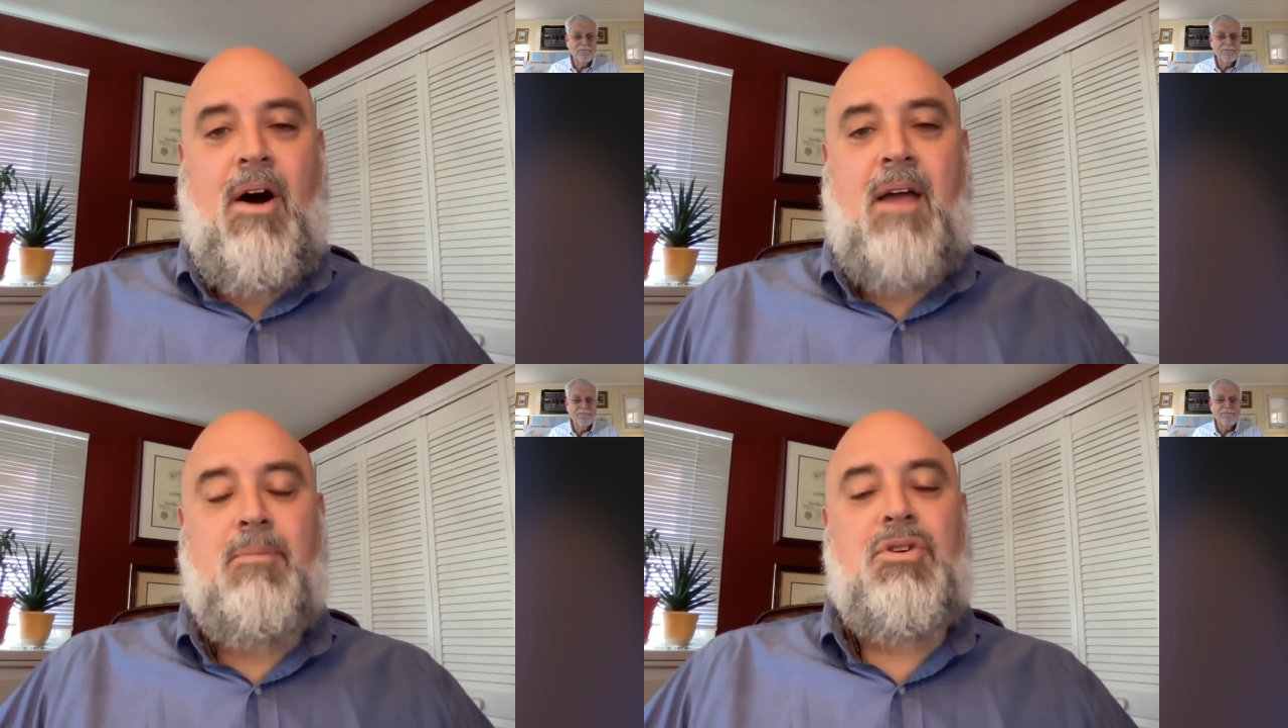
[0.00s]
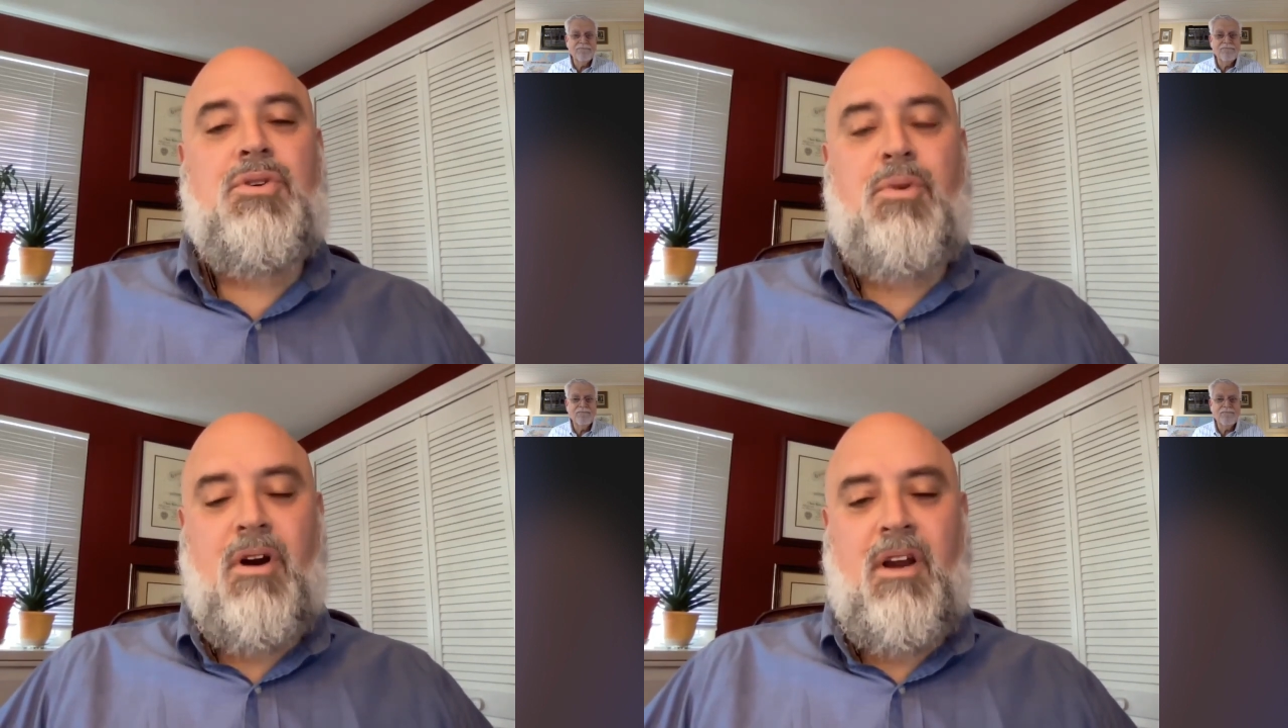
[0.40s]
I am
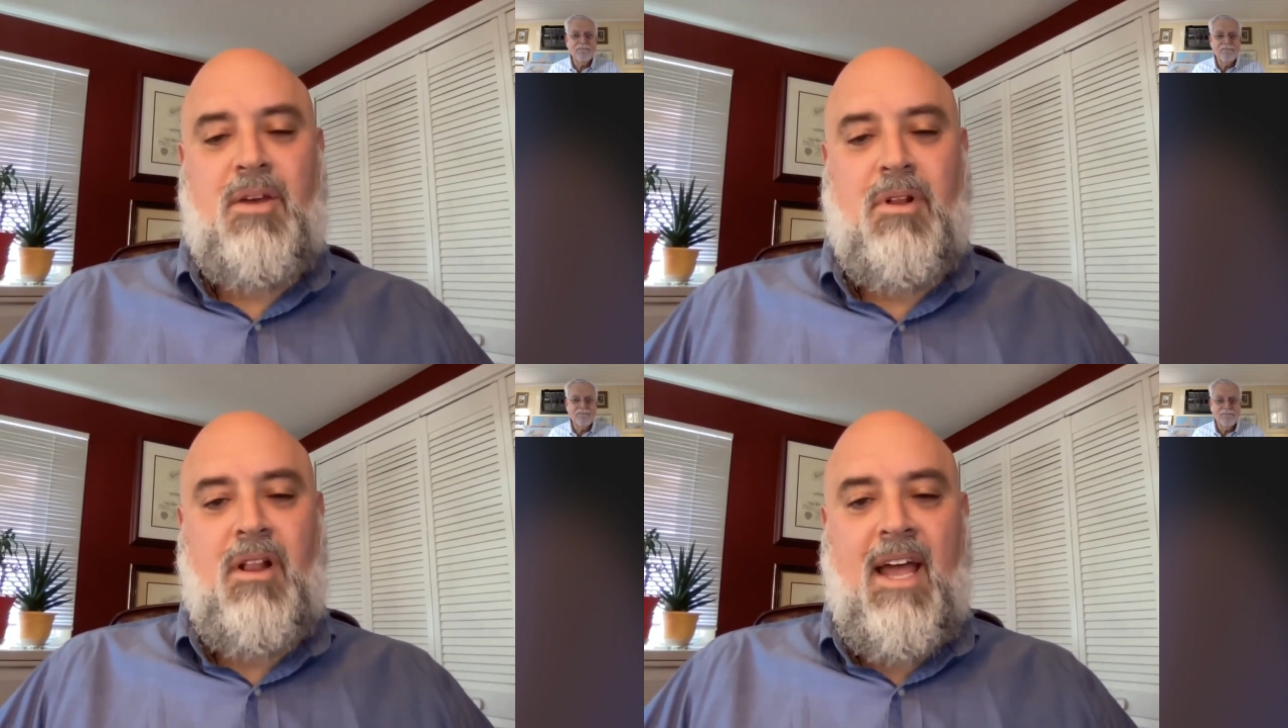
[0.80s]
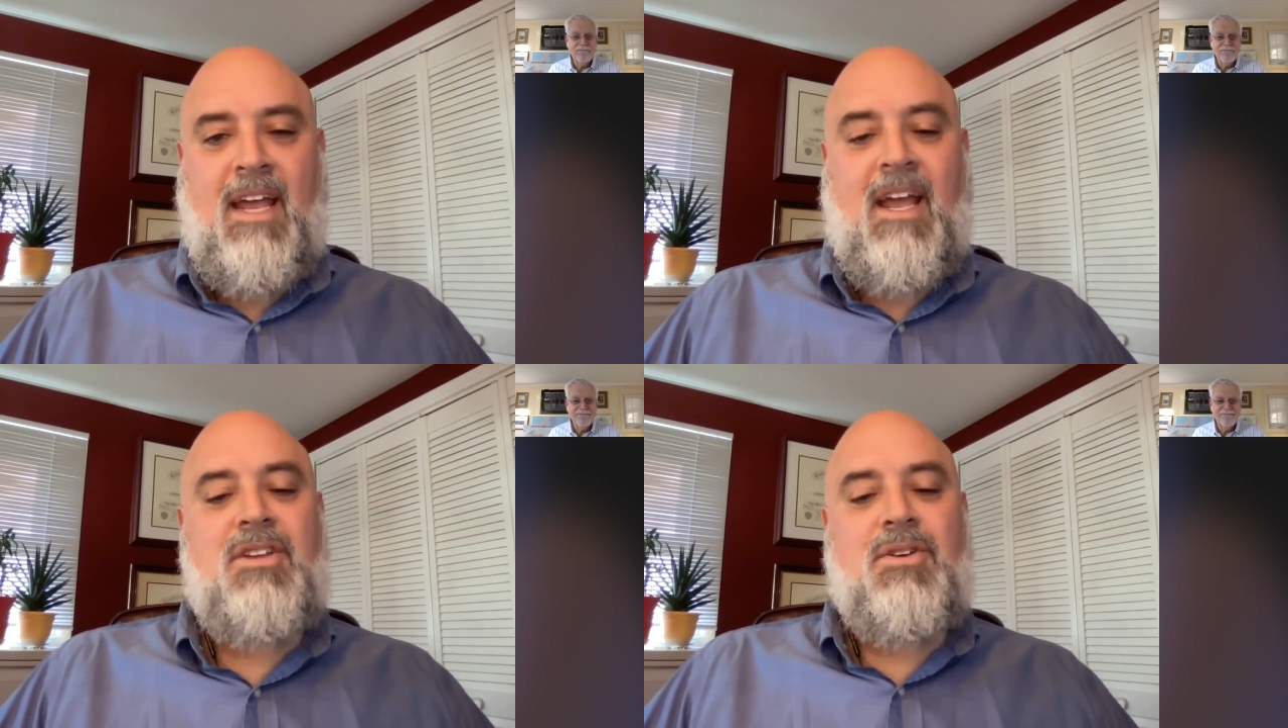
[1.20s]
sure he would
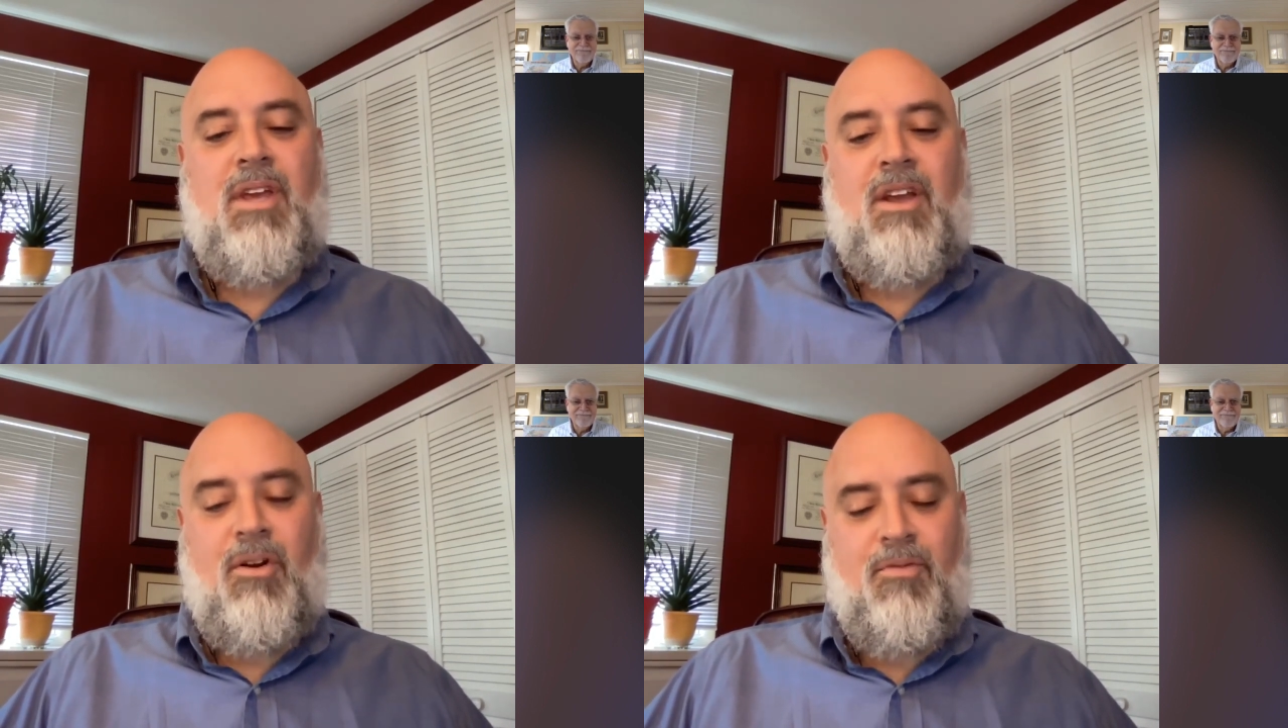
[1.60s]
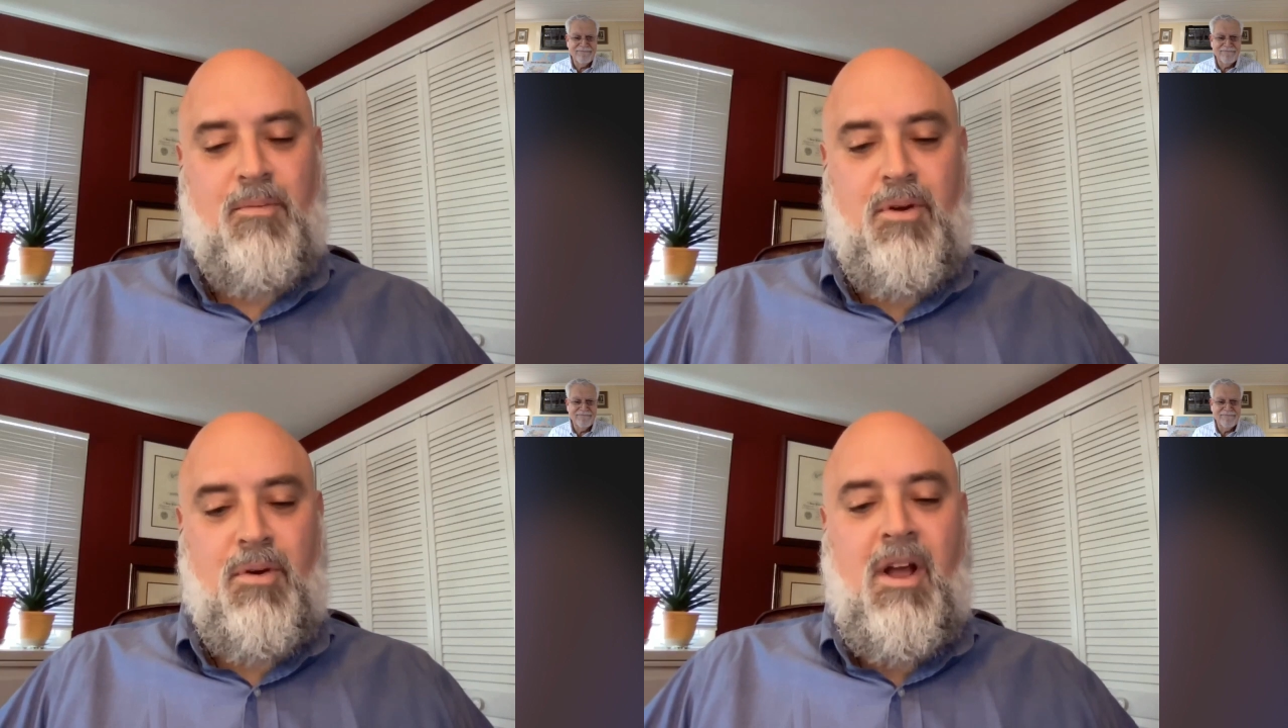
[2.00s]
like to hear
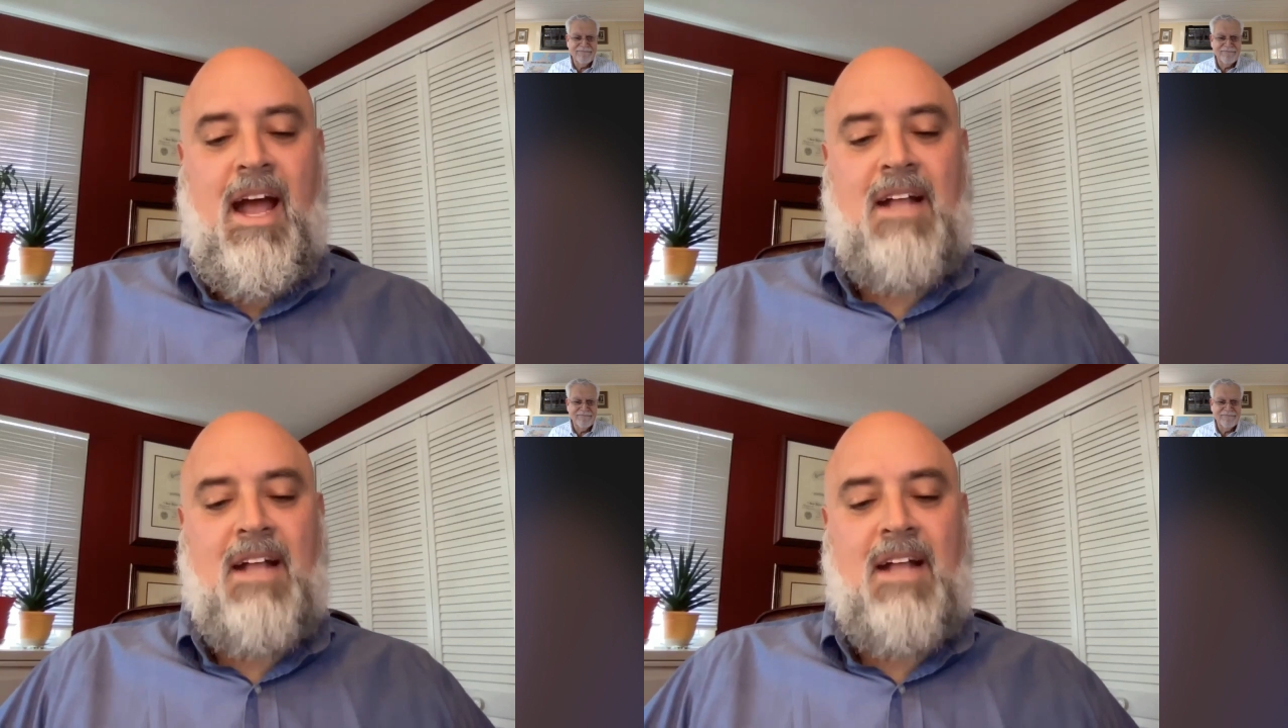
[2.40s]
from you